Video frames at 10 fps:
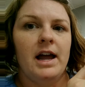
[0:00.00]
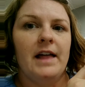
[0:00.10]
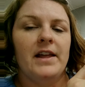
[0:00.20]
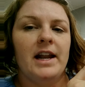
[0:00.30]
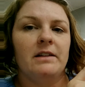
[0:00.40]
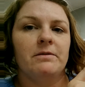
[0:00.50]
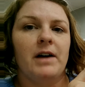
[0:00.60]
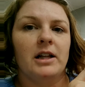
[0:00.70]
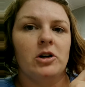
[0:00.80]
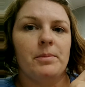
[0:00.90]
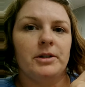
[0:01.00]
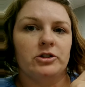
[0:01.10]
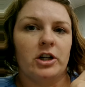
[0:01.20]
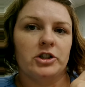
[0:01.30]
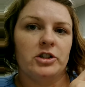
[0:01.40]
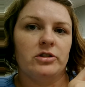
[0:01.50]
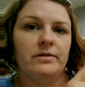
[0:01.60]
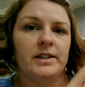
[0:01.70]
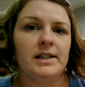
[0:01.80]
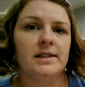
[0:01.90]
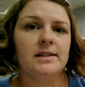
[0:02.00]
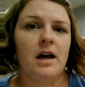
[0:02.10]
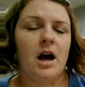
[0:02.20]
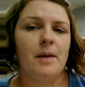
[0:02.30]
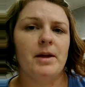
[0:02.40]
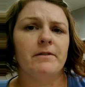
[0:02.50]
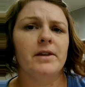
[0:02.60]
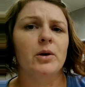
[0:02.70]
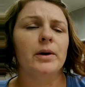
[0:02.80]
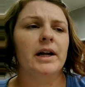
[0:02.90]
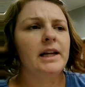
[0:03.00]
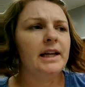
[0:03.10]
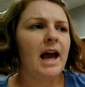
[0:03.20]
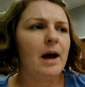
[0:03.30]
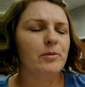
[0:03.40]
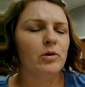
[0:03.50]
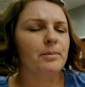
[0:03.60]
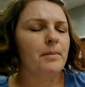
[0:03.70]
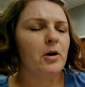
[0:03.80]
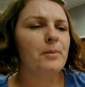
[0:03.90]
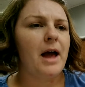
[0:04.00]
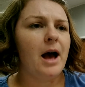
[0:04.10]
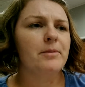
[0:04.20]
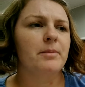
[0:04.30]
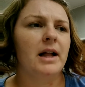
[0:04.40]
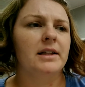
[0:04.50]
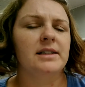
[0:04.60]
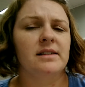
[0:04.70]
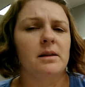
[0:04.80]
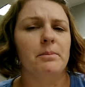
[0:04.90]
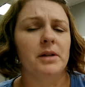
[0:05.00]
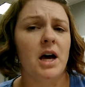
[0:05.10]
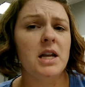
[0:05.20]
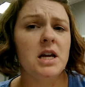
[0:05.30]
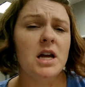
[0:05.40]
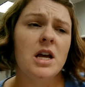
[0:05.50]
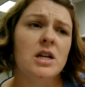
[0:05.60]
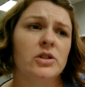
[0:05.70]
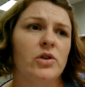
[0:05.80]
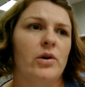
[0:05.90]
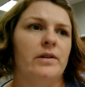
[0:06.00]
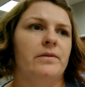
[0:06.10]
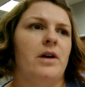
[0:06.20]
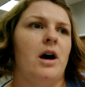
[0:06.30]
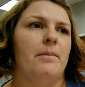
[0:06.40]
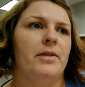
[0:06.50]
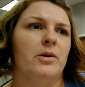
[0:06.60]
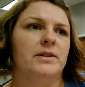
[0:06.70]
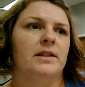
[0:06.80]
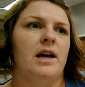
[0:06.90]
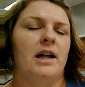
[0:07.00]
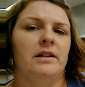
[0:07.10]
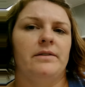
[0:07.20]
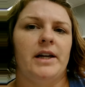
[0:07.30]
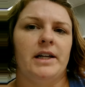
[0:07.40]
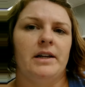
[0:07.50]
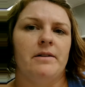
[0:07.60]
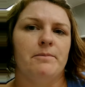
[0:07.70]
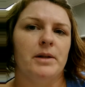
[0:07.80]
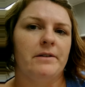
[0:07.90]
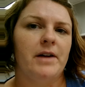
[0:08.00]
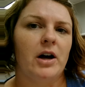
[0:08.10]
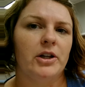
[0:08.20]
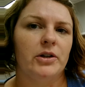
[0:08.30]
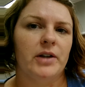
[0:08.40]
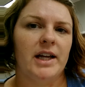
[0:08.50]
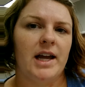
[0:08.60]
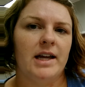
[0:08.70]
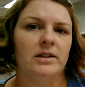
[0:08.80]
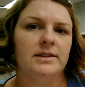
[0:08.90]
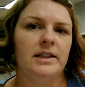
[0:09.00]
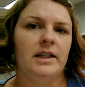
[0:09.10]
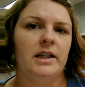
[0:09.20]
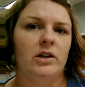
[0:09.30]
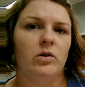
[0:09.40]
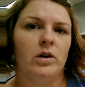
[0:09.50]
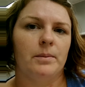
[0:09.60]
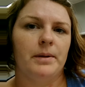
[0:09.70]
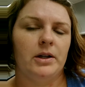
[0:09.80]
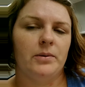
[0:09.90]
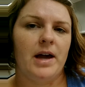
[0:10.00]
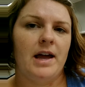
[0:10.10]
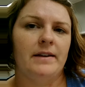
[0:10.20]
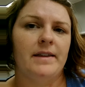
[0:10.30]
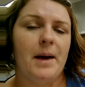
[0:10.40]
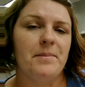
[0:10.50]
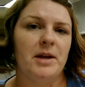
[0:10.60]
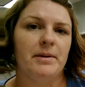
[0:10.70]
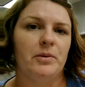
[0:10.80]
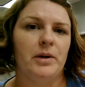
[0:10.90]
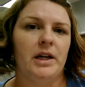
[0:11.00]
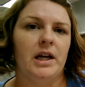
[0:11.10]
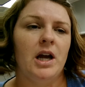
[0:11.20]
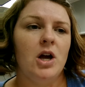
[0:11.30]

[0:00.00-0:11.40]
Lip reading: And then any follow-up instructions or visits. If there were any abnormalities in the blood, so if there was an elevated blood value like an ALT or BUN, that maybe we